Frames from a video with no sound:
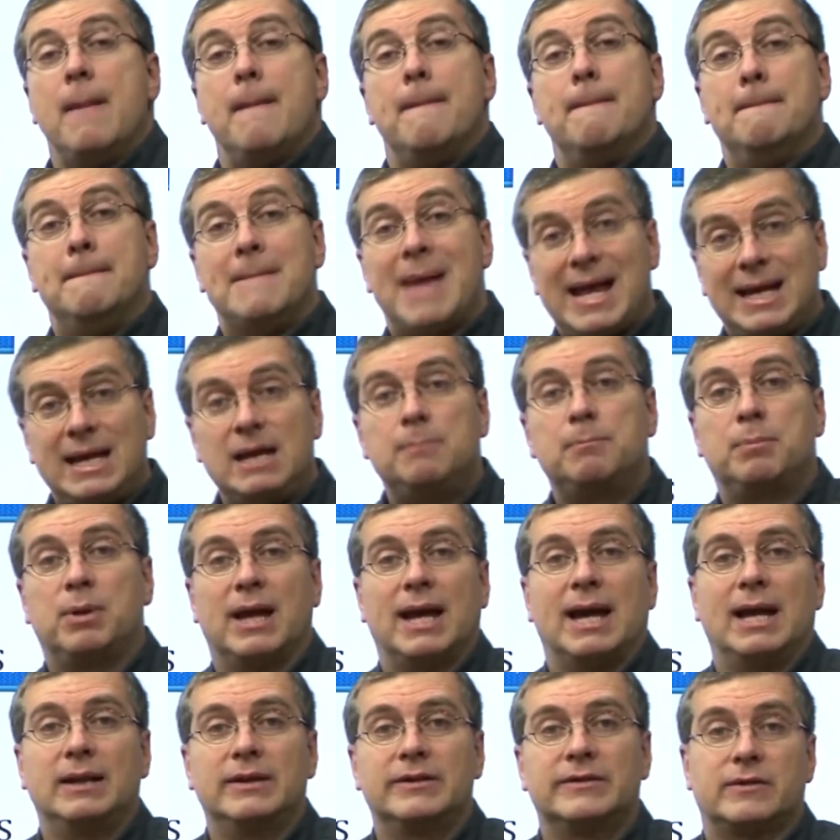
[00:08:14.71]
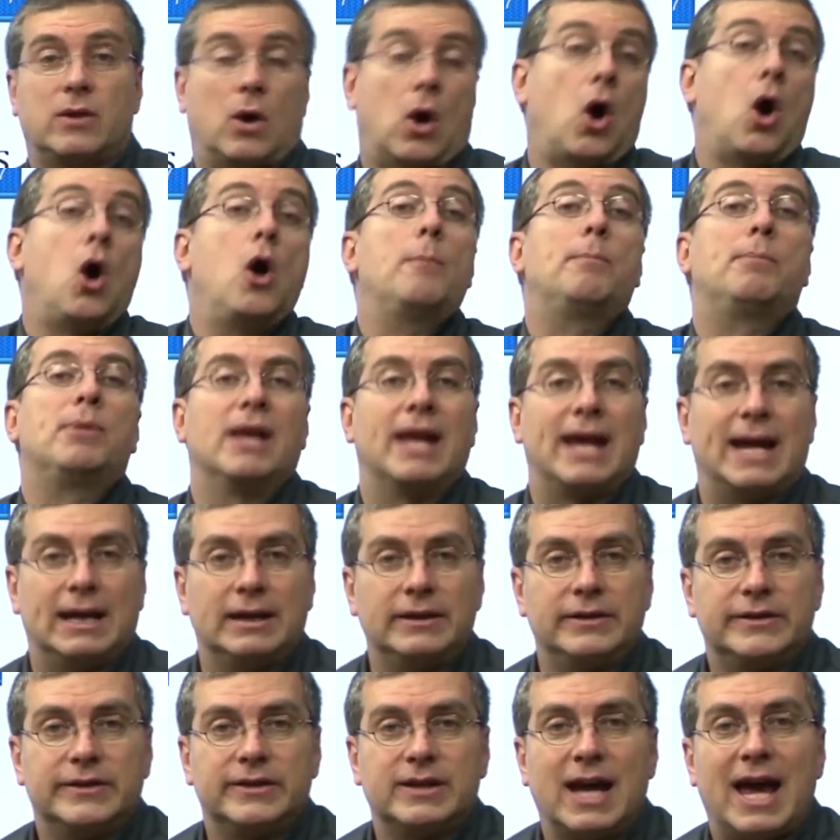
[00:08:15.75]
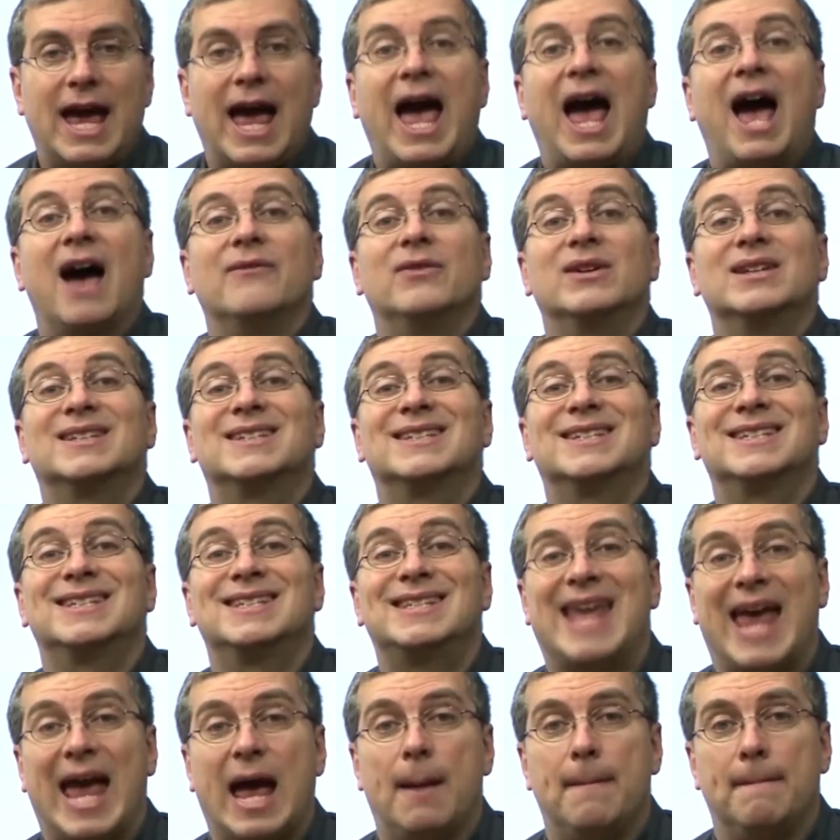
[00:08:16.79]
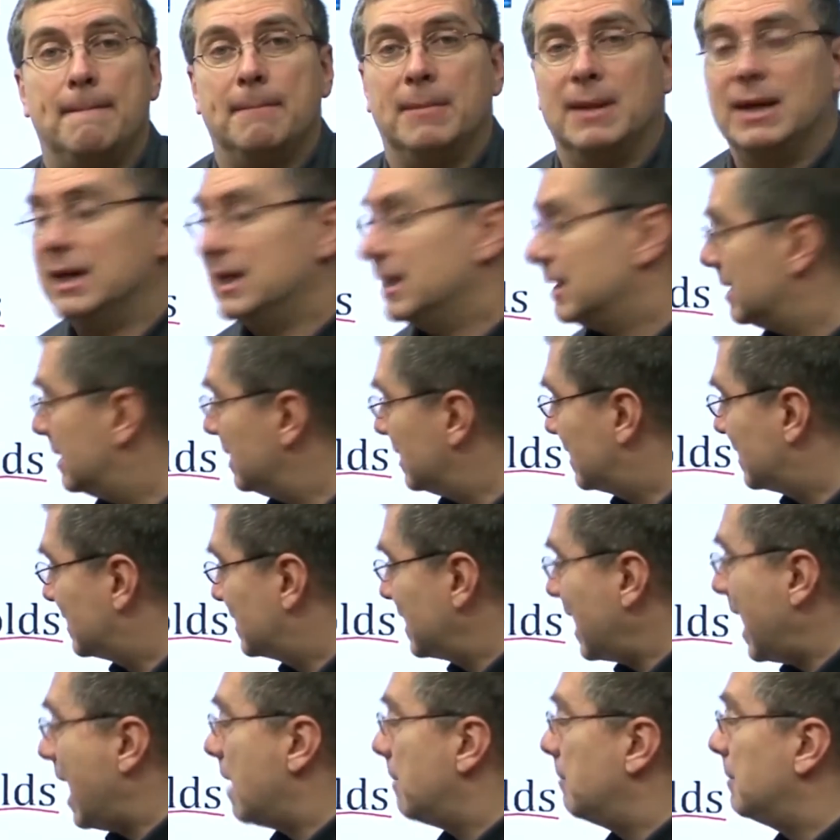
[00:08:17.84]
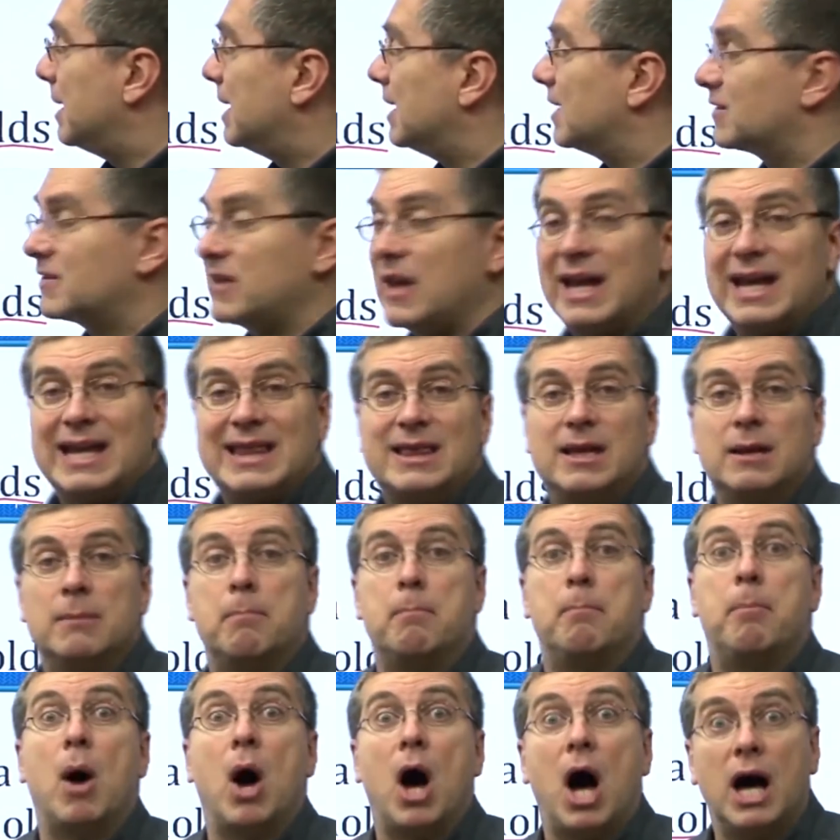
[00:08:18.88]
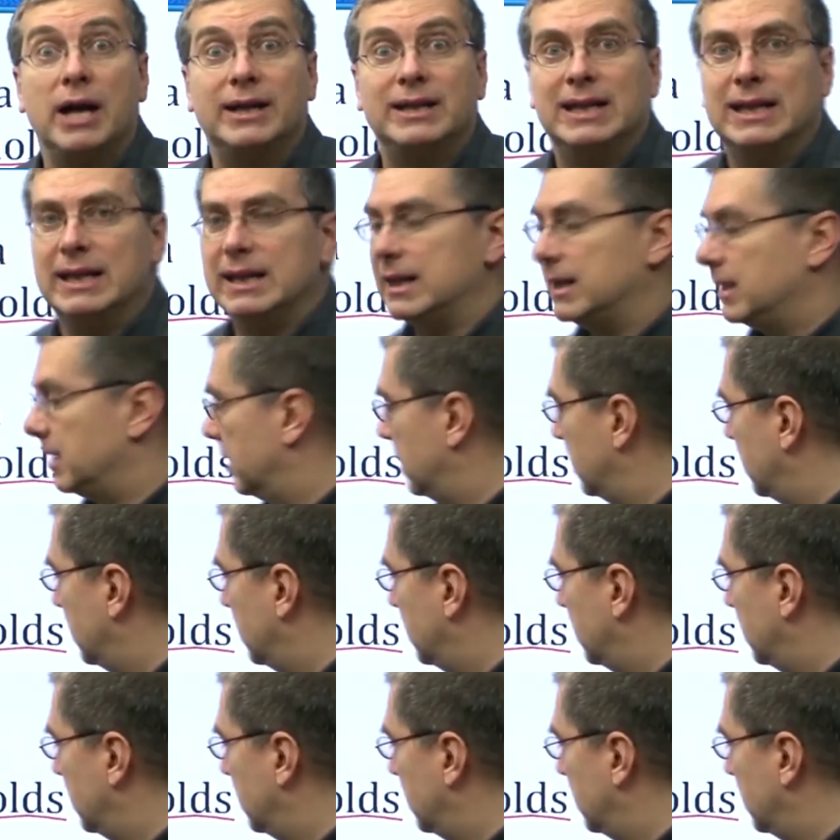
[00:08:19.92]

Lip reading: Many plants, all plants, have a stem. The stem is like the body